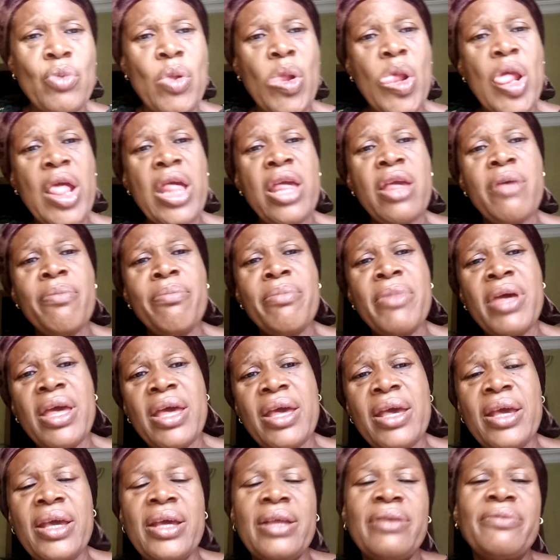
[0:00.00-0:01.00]

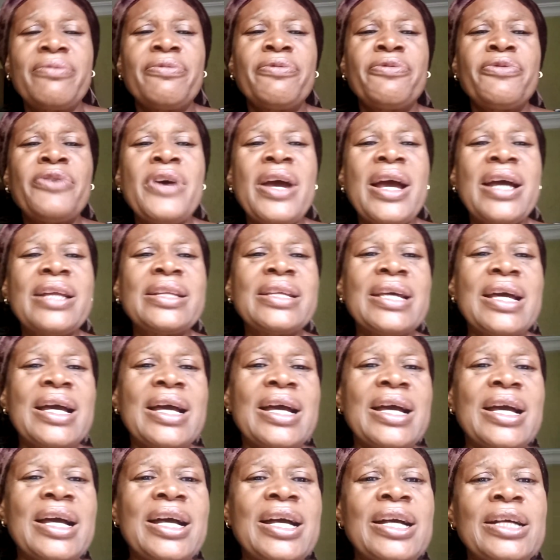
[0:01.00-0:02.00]
Amen.
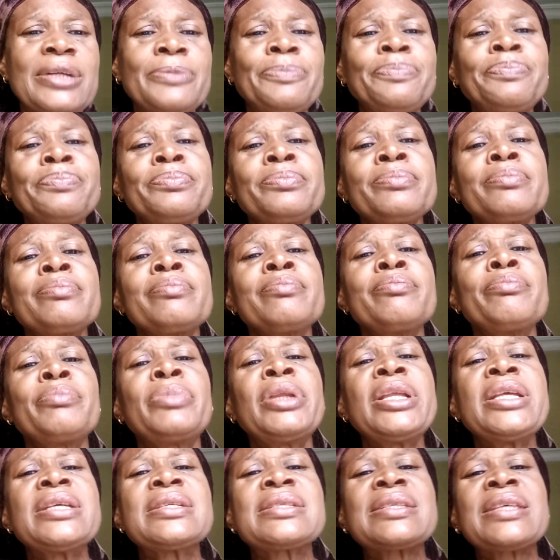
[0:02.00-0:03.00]
Father,
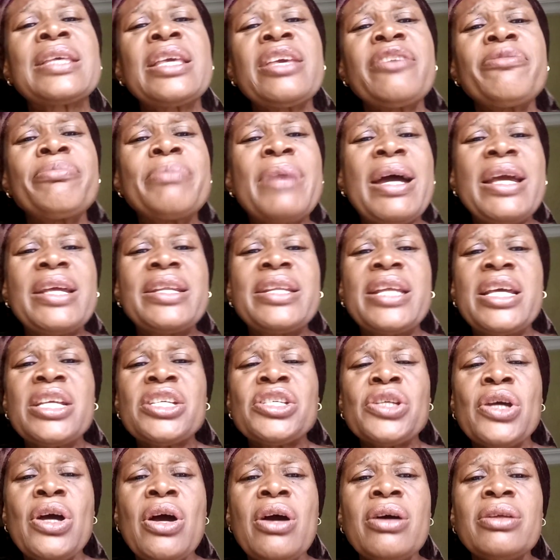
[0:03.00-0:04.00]
please give my
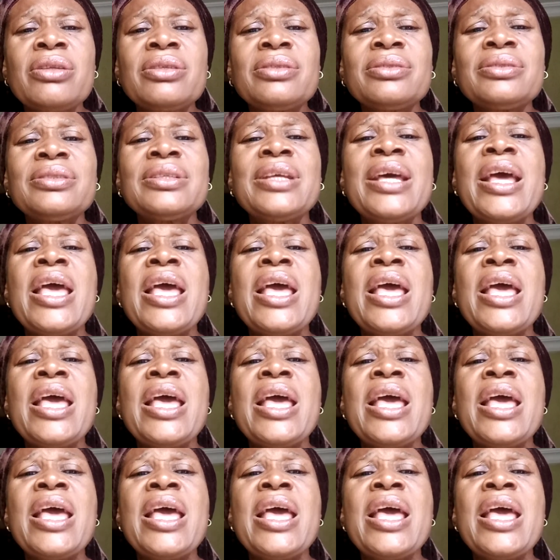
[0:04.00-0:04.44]
nation